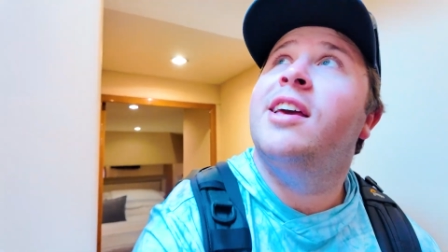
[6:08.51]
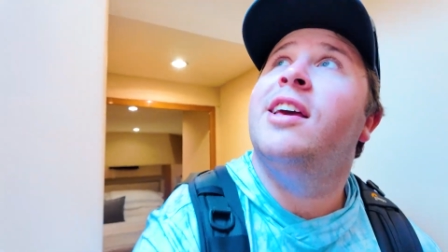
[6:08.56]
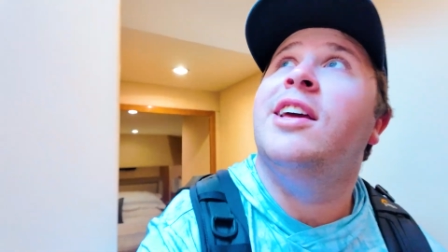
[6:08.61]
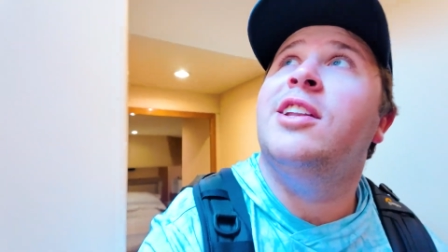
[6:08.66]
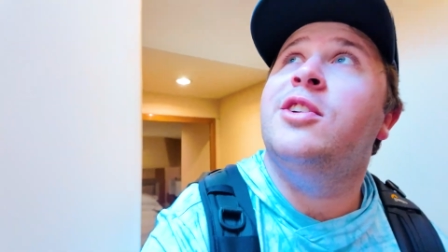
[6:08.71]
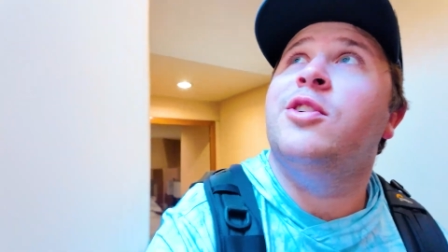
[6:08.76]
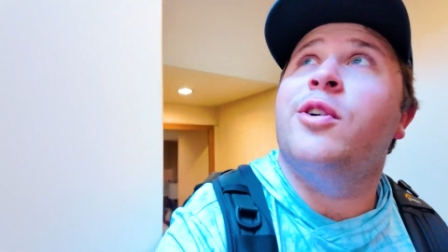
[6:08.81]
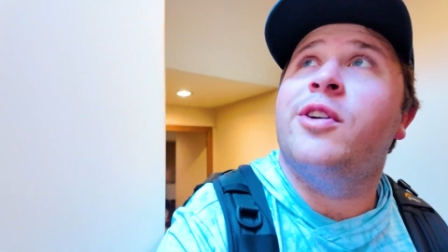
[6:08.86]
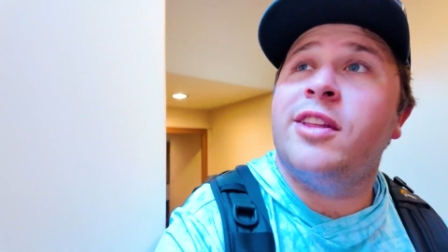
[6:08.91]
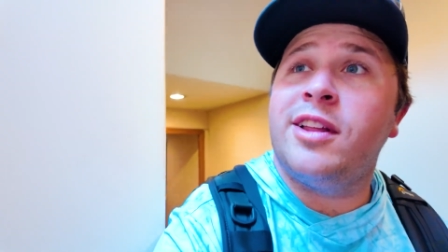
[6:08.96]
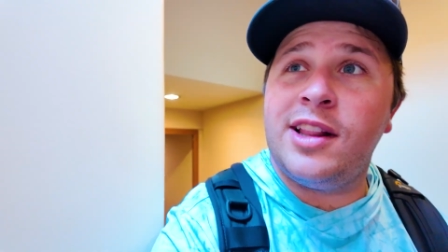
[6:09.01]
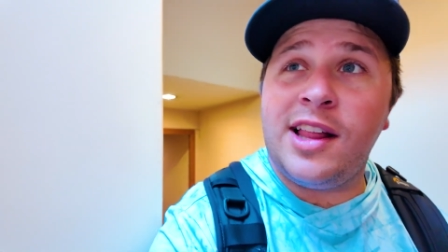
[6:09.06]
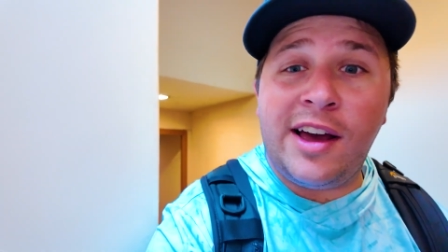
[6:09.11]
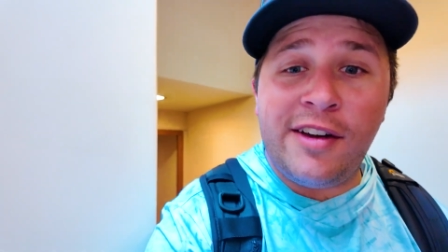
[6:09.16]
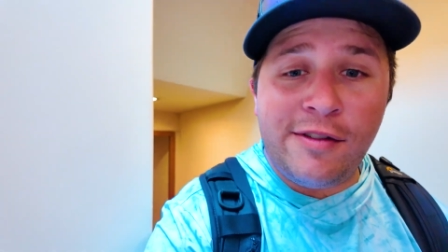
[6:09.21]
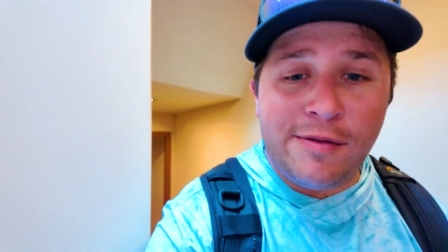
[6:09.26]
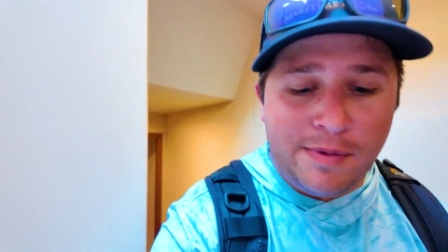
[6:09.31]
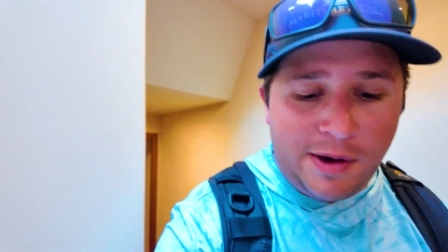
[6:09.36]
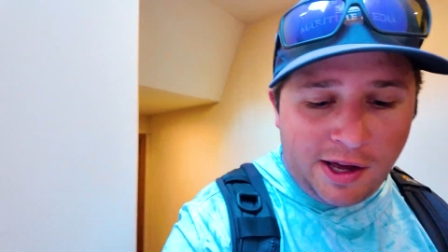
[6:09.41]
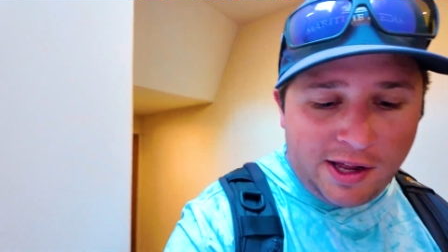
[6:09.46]

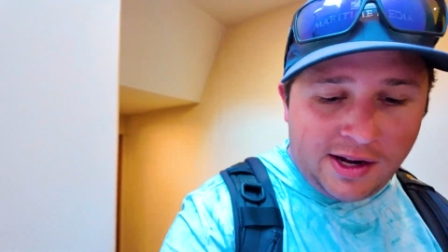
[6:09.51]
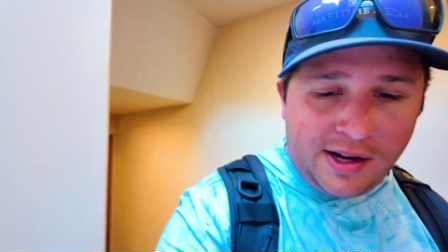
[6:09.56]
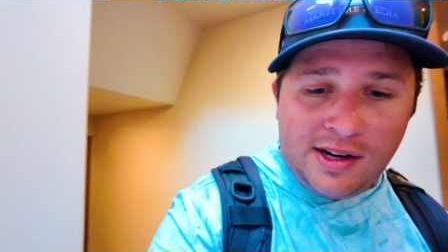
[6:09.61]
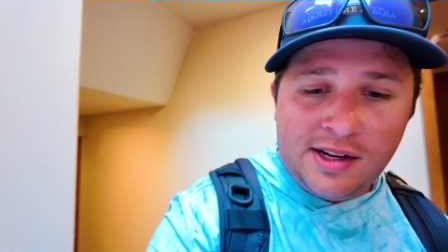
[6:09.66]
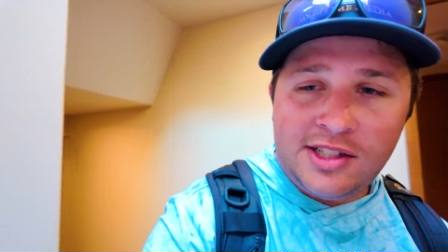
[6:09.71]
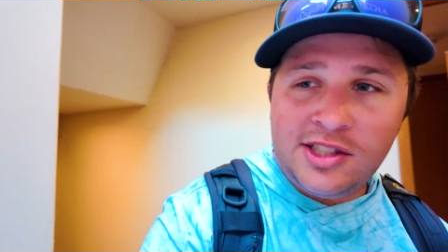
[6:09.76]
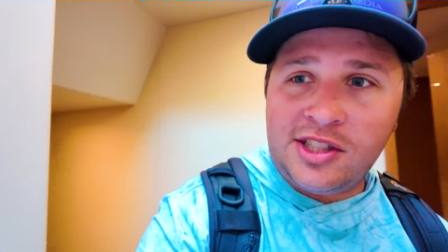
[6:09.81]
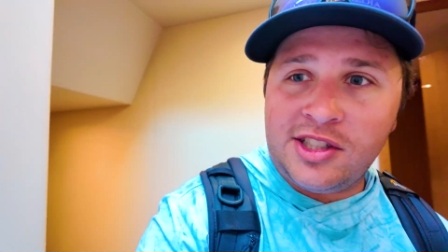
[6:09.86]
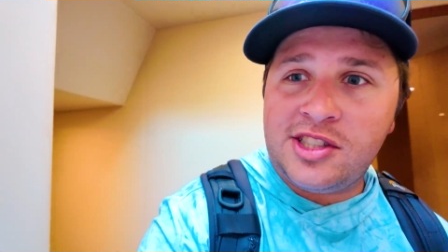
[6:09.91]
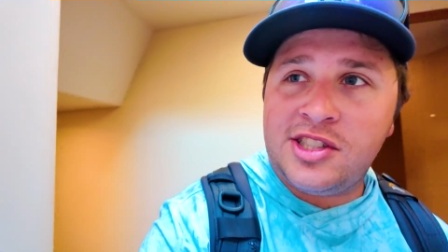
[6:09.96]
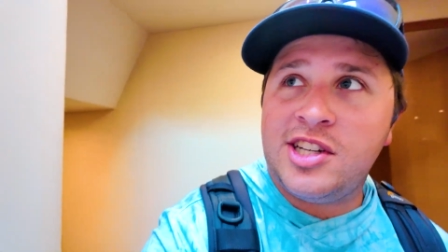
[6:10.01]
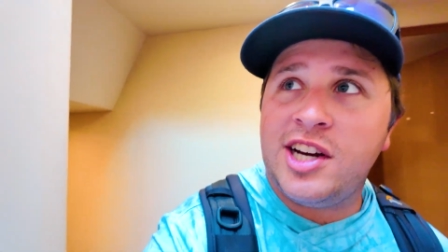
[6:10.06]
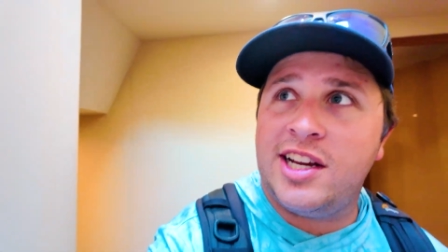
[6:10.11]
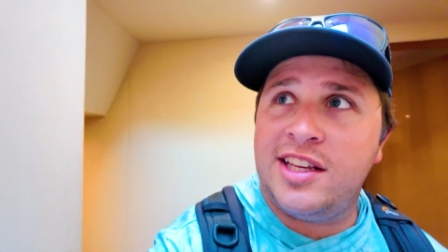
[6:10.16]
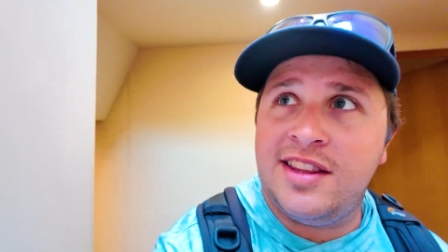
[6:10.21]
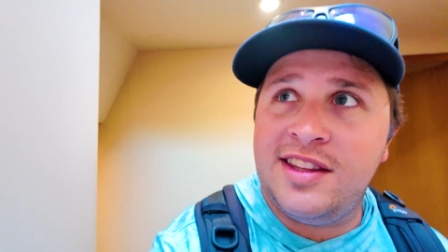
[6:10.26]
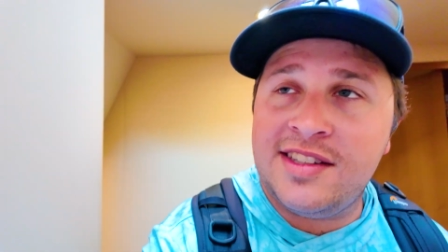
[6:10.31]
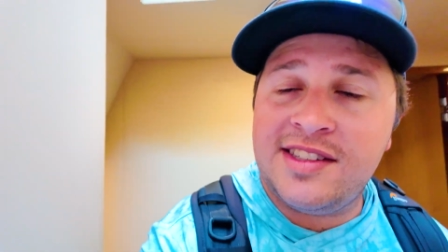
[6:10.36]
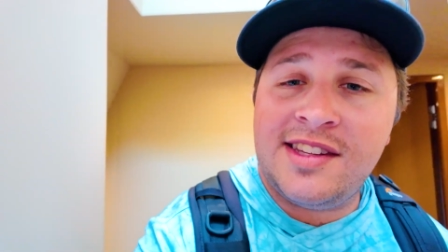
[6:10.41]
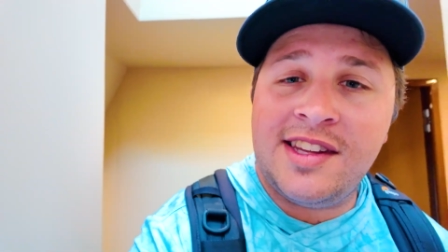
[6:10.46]
life. But just check
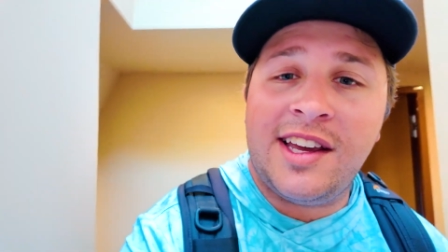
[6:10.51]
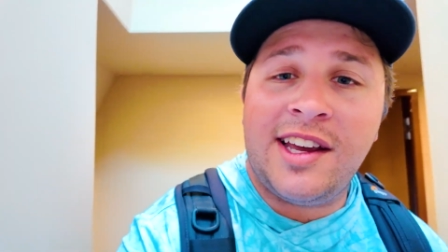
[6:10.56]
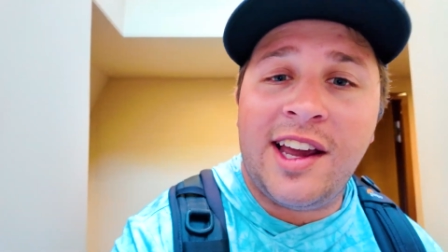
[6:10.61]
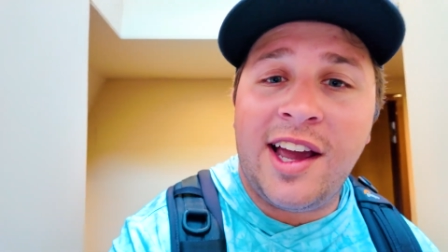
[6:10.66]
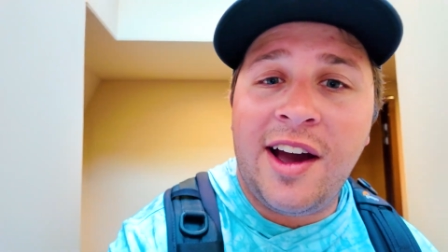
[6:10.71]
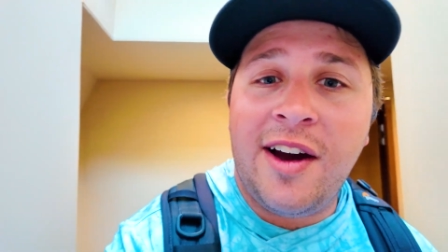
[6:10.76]
this thing